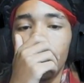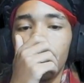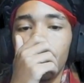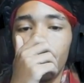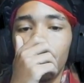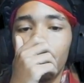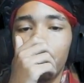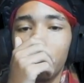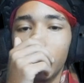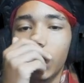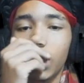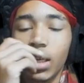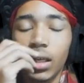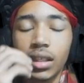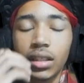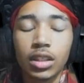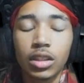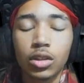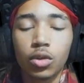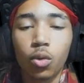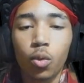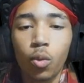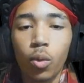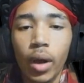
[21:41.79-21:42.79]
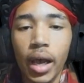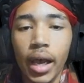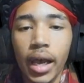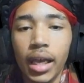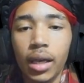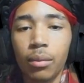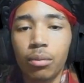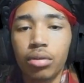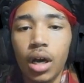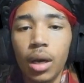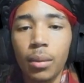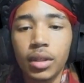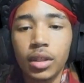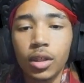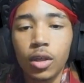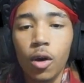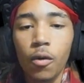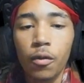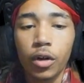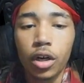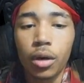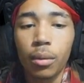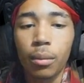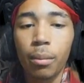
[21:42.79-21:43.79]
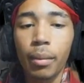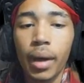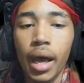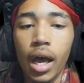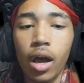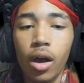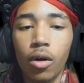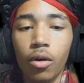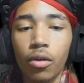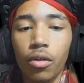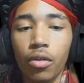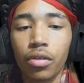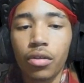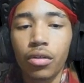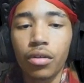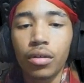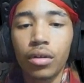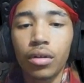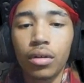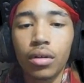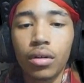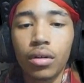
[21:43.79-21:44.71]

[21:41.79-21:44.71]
because it's wet and probably over her mouth. Oh,